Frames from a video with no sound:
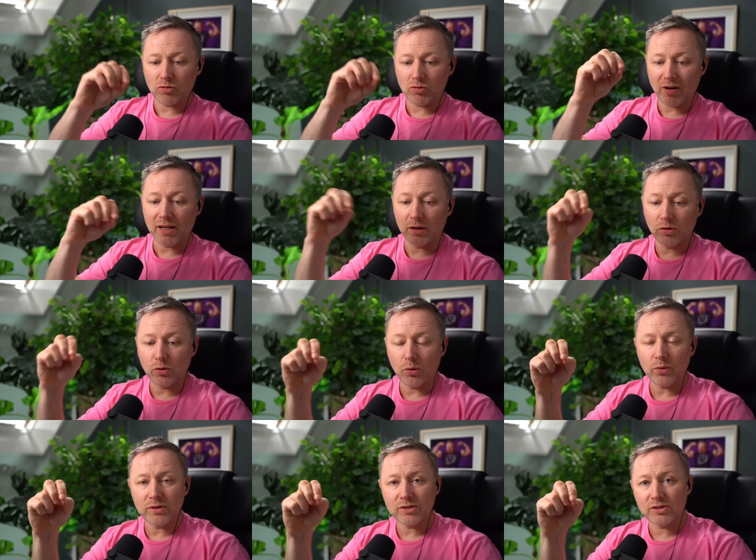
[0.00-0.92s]
writing
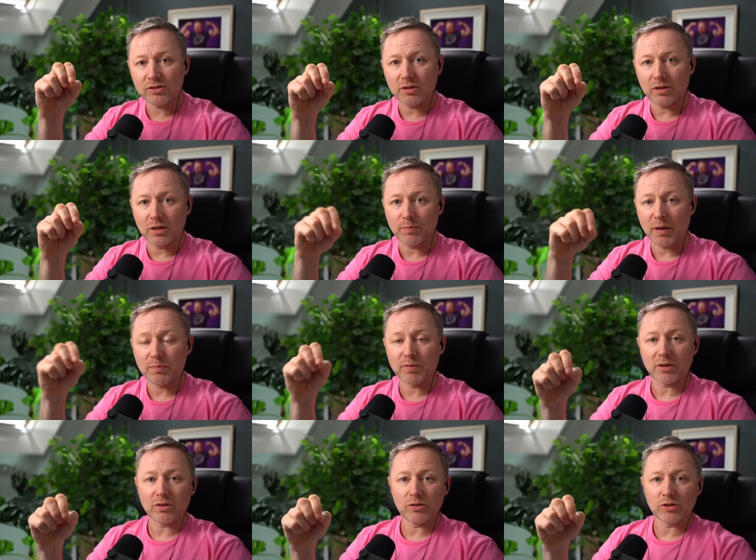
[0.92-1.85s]
notes in the Big
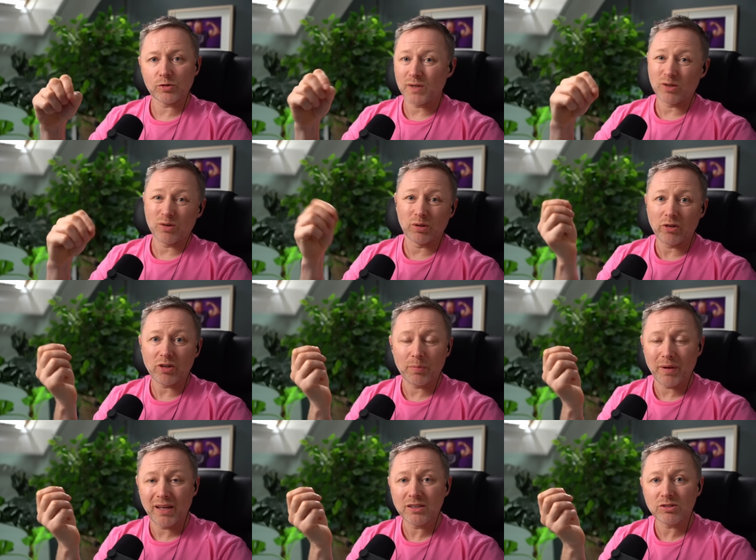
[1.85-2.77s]
Brother house when you're not allowed a
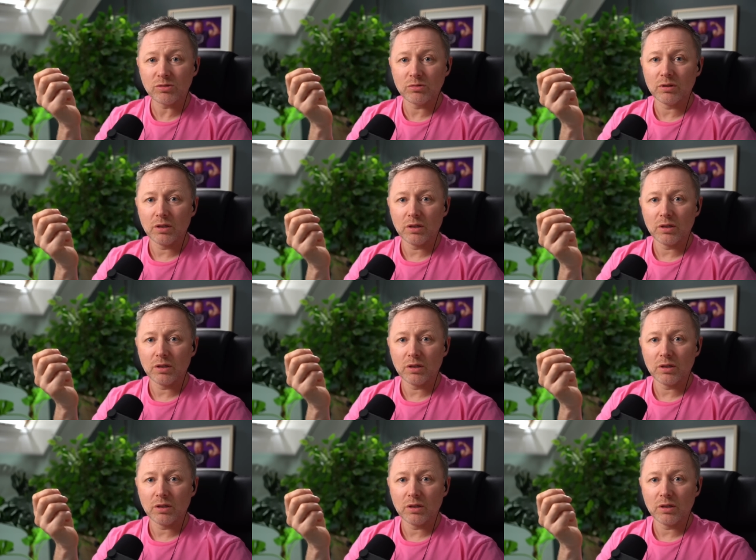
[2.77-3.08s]
pencil.